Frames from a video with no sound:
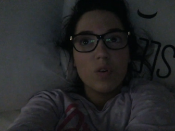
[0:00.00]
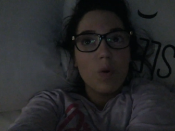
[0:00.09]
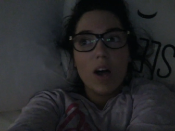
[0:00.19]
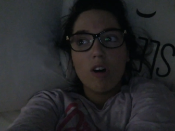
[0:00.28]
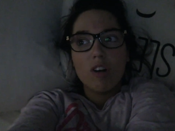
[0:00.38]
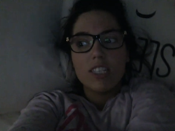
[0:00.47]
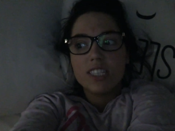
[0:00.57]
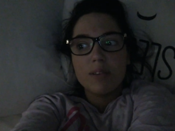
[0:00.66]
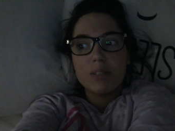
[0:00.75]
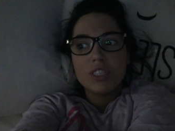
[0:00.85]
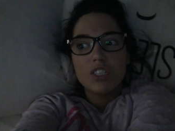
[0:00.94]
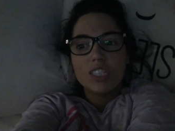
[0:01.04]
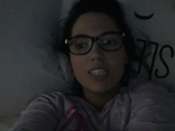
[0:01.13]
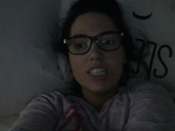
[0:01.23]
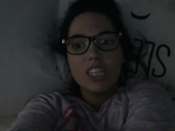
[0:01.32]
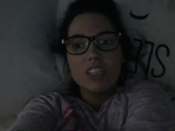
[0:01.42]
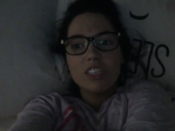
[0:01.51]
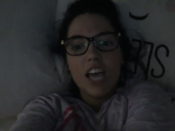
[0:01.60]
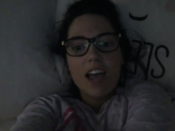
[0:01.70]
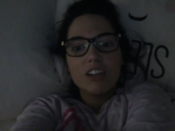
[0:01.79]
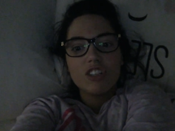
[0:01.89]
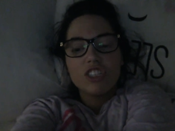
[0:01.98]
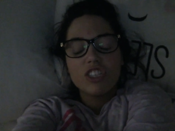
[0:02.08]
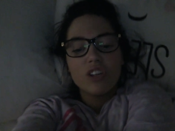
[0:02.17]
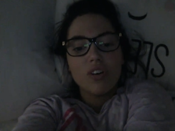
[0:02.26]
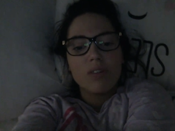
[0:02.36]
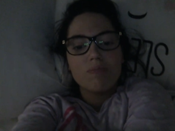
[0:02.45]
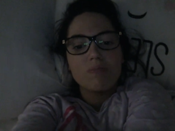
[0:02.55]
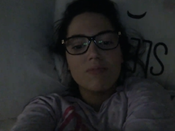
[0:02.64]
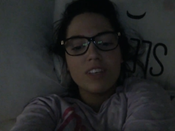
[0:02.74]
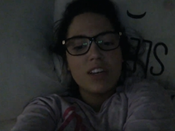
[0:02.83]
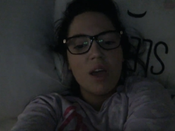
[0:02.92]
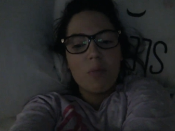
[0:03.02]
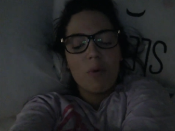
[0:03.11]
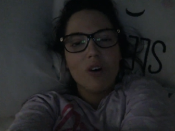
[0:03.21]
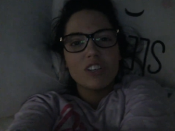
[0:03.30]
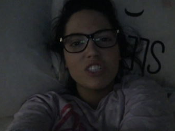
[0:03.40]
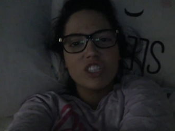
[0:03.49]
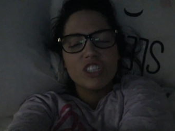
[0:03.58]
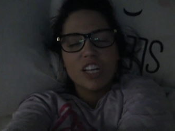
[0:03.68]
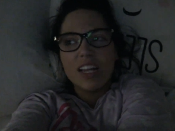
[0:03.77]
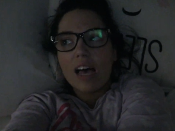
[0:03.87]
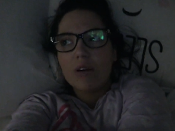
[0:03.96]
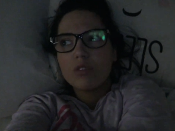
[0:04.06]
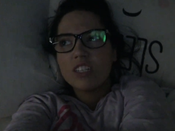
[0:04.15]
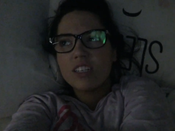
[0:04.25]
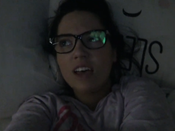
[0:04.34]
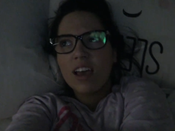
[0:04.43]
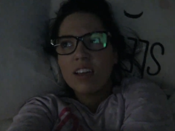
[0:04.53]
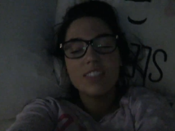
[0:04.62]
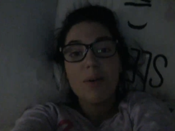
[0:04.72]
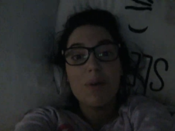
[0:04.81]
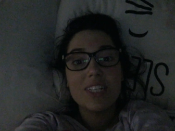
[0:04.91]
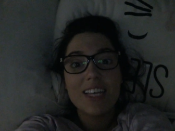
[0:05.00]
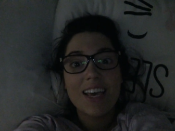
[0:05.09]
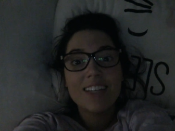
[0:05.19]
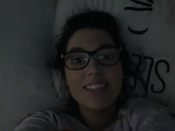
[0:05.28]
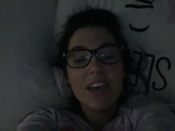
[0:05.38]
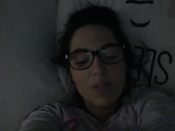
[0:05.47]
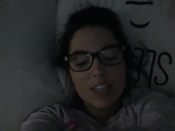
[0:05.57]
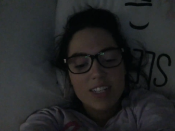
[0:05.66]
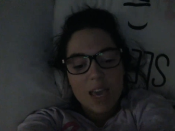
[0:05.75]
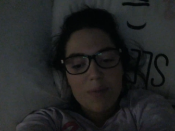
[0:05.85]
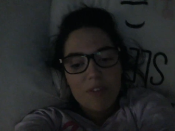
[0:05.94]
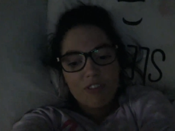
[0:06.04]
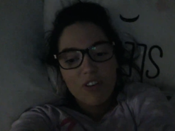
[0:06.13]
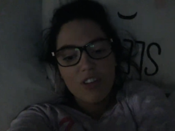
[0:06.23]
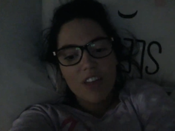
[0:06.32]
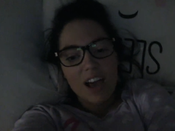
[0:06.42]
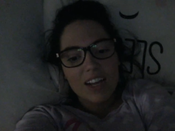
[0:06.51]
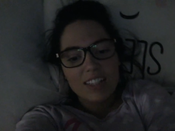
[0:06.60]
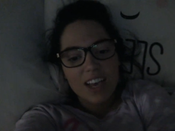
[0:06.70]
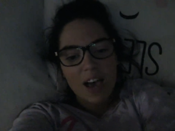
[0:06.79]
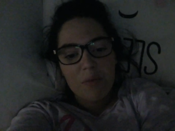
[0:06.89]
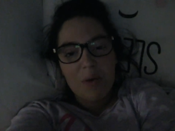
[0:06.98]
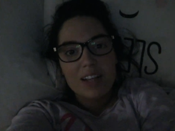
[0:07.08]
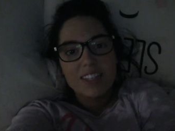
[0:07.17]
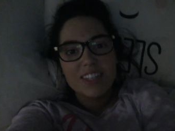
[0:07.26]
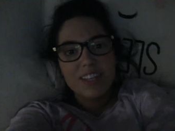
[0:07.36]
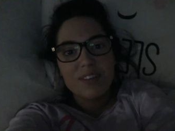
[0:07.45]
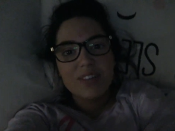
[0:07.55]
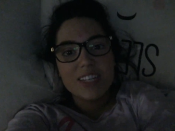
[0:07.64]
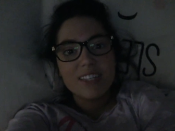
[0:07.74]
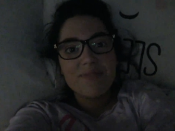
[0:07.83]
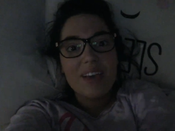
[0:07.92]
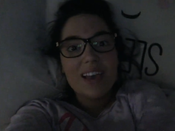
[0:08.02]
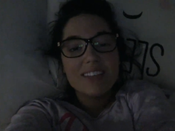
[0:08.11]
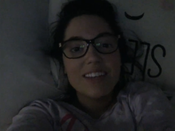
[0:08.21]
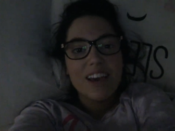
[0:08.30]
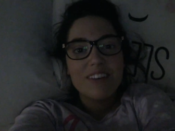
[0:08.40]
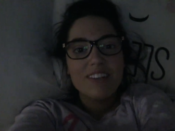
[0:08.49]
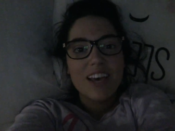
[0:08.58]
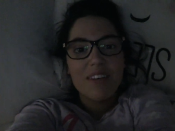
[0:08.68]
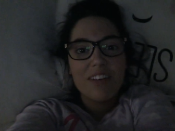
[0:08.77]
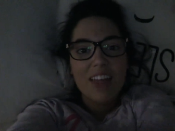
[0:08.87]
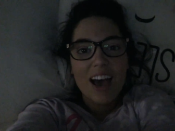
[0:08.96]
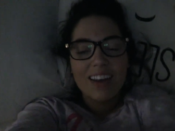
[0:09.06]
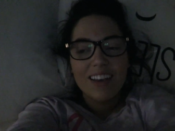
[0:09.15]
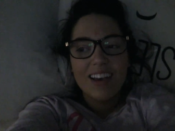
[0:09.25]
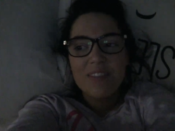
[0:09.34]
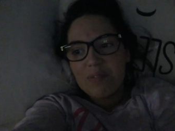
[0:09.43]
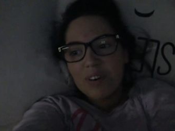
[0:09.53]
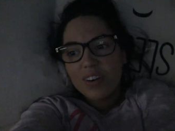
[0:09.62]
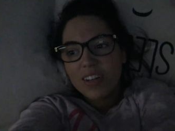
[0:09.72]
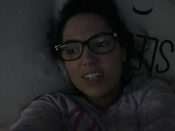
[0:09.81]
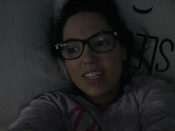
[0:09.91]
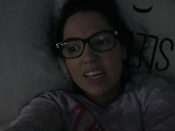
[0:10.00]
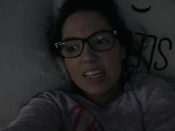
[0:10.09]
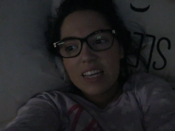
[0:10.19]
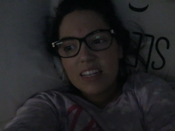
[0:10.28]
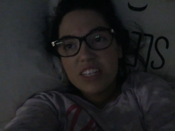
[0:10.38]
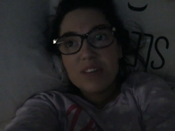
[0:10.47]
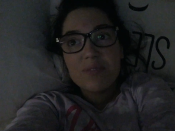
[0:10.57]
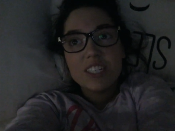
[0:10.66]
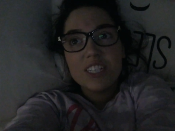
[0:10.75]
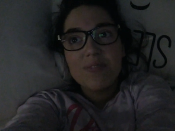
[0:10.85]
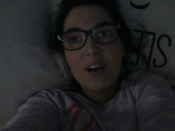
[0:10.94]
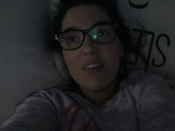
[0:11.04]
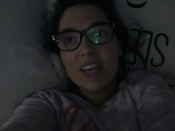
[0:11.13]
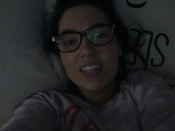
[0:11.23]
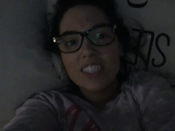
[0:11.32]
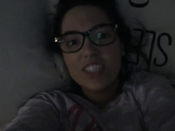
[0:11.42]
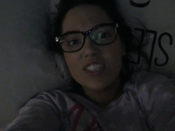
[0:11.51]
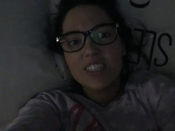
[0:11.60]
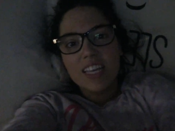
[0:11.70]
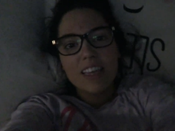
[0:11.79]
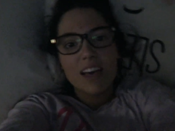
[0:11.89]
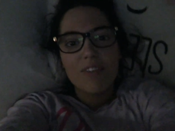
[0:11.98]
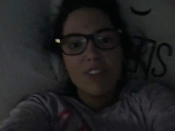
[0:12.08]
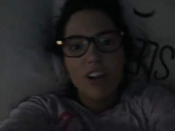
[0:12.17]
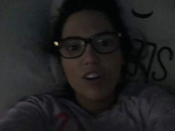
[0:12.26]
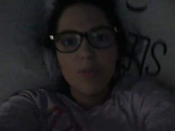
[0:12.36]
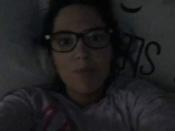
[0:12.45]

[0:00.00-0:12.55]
quite honestly, was just a chill day. I just thought, you know what, just chill out today. So I did. But the day before that, I went to this amazing hotel with Hannah. I'm not going to tell you too much about it because you'll see that vlog